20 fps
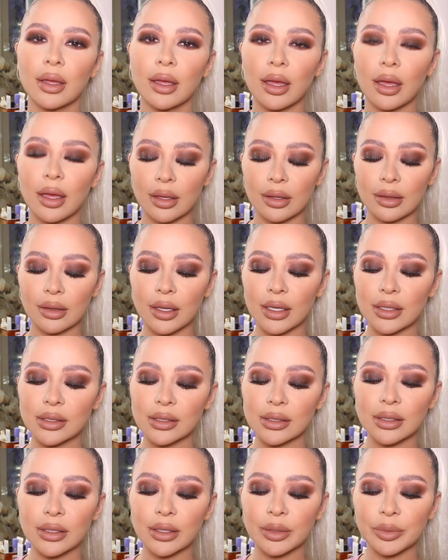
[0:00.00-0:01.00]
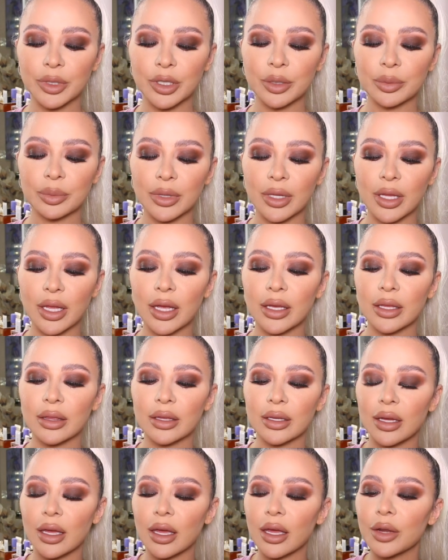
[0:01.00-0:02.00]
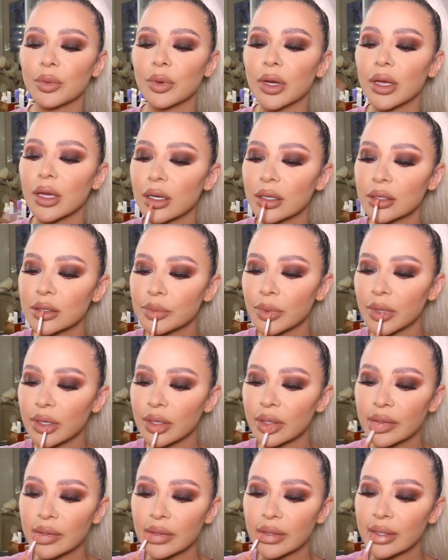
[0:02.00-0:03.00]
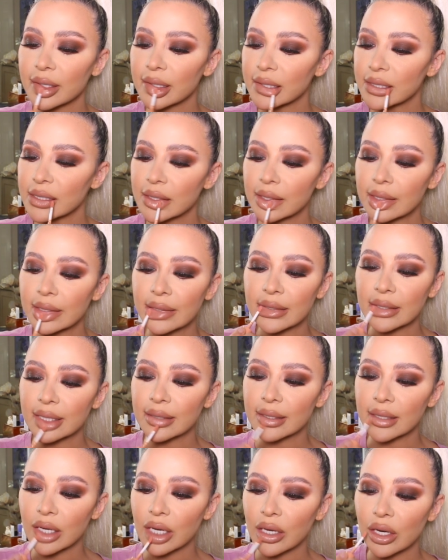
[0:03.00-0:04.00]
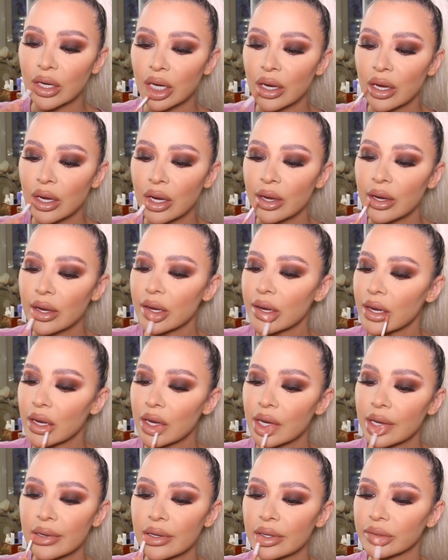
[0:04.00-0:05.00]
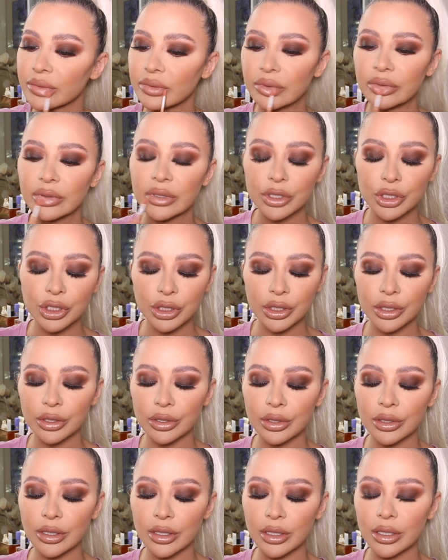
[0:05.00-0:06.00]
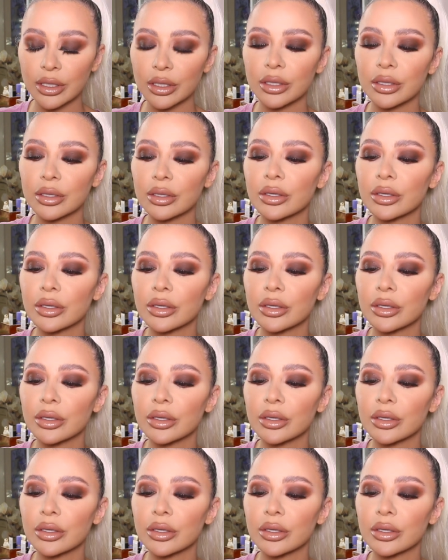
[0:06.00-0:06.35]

And lastly, I'm gonna apply the NYX Butter Gloss in shade Fortune Cookie.